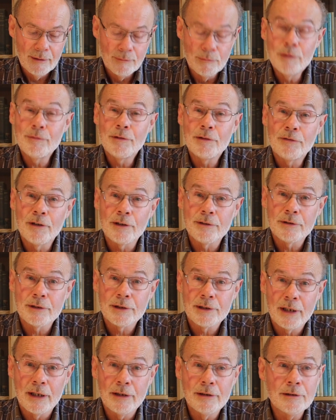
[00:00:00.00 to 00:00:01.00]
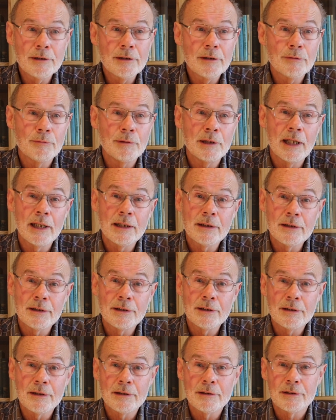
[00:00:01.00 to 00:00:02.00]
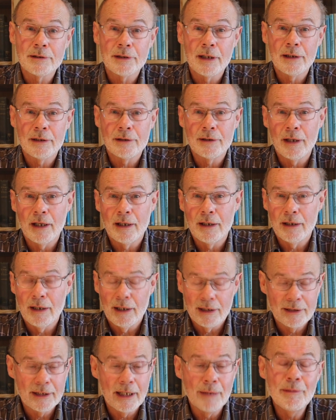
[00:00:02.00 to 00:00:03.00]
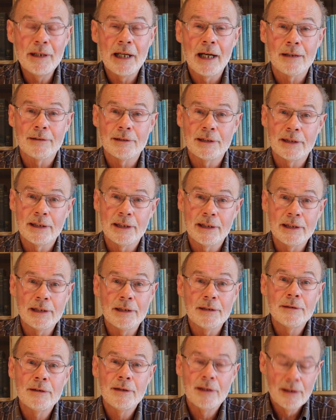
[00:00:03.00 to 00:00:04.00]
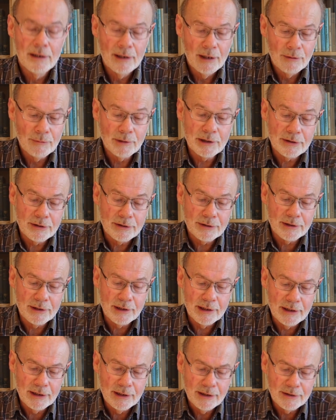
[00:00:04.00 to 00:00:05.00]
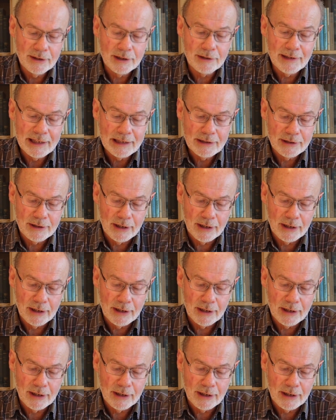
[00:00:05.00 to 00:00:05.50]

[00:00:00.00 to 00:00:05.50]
Moving further south, we get into a semi-arid area, which is the Great